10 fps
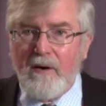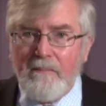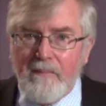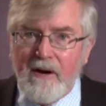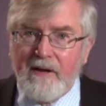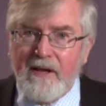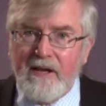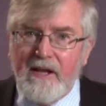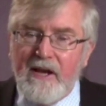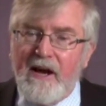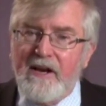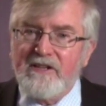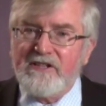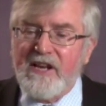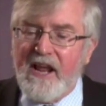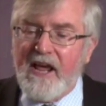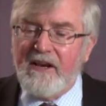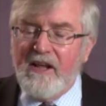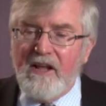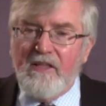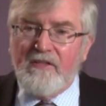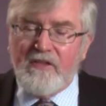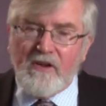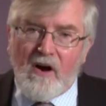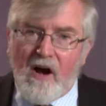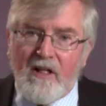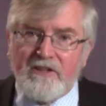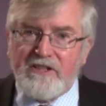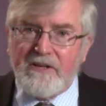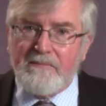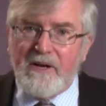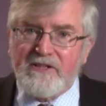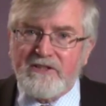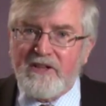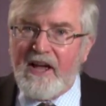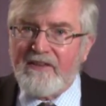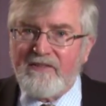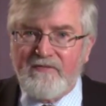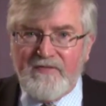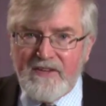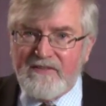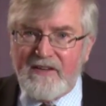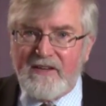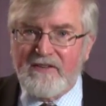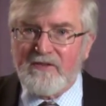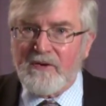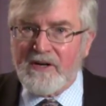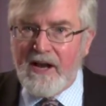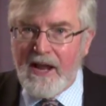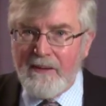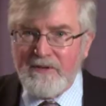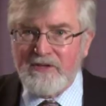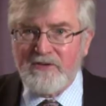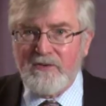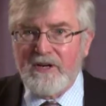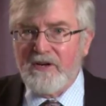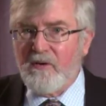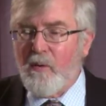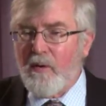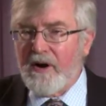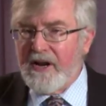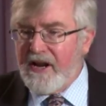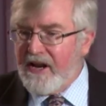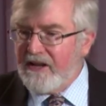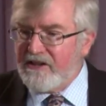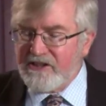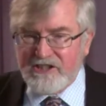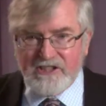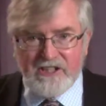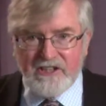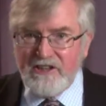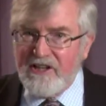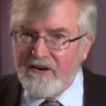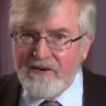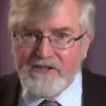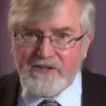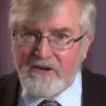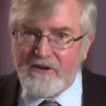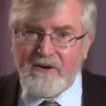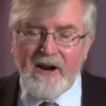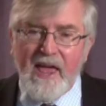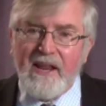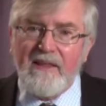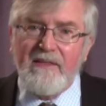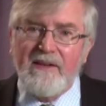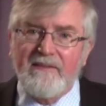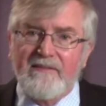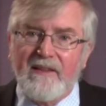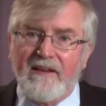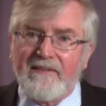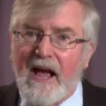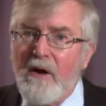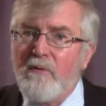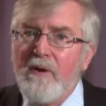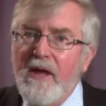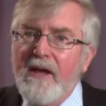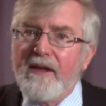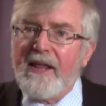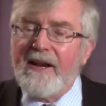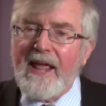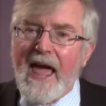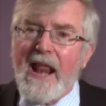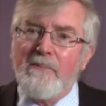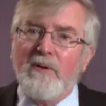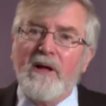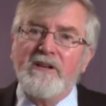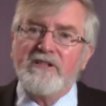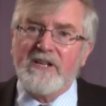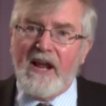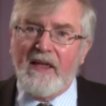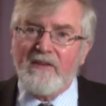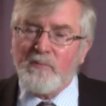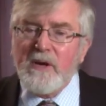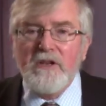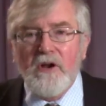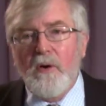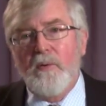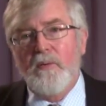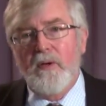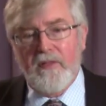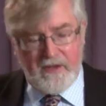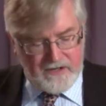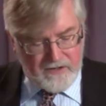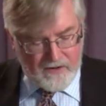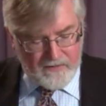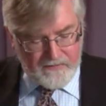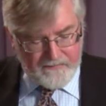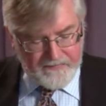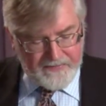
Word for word: or a monkey understand theology, much less physics or chemistry or English literature or any of these things. How can an animal understand these? We know they don't.